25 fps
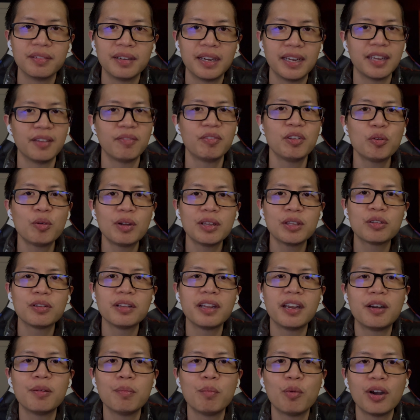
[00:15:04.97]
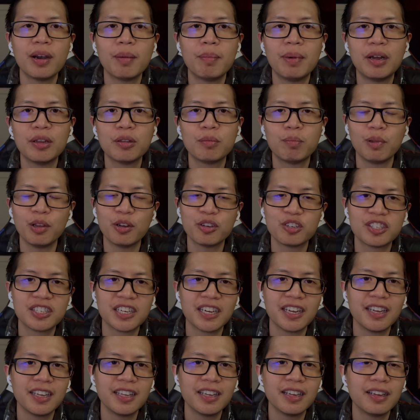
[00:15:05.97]
And if you want to learn more about
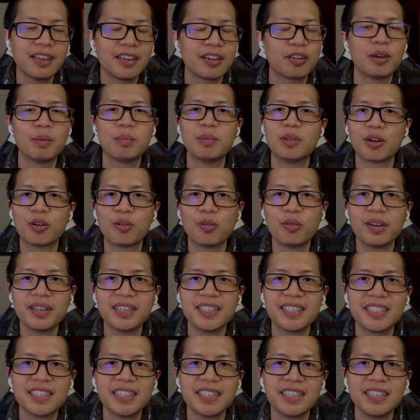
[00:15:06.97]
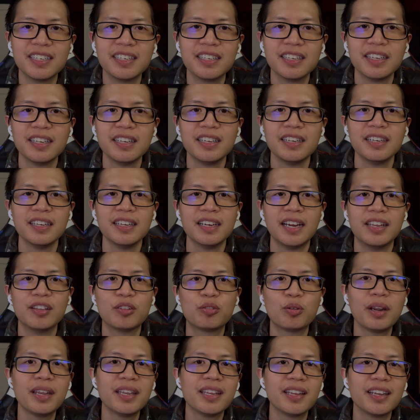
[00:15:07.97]
blockchain, cryptocurrency, and
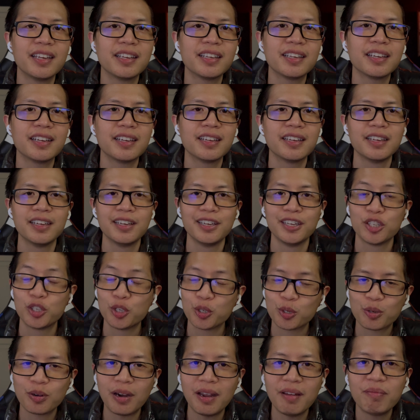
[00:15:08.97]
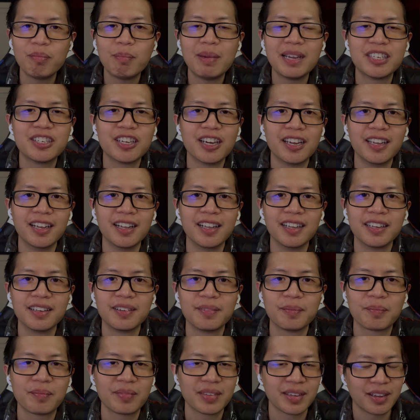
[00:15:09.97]
trading, subscribe my channel.
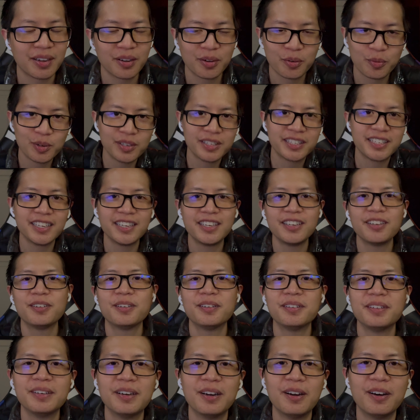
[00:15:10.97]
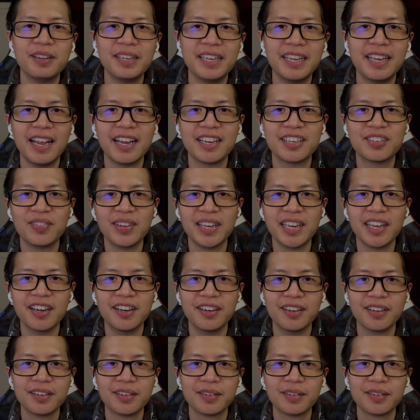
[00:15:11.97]
We'll see you on the next video.